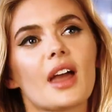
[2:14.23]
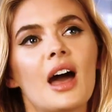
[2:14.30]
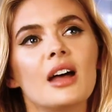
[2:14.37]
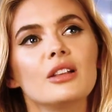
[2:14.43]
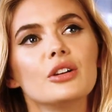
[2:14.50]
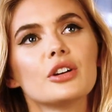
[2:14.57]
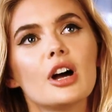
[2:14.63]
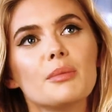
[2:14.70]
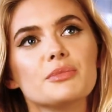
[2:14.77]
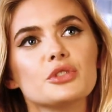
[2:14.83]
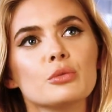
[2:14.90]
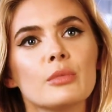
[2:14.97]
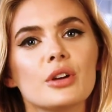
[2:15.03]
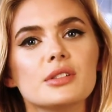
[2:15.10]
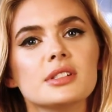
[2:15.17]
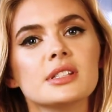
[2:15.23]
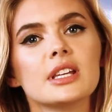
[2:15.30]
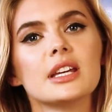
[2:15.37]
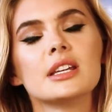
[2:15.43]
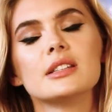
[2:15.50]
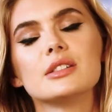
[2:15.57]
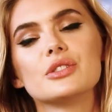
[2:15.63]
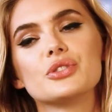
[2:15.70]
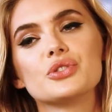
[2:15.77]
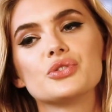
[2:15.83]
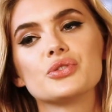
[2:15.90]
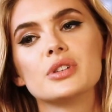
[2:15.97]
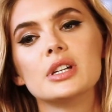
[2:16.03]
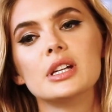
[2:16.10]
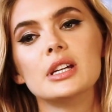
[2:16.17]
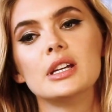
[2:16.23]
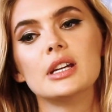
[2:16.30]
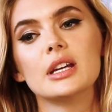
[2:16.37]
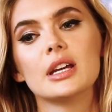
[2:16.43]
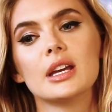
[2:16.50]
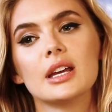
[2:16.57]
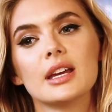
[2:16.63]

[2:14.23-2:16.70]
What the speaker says: I look up to most in the industry.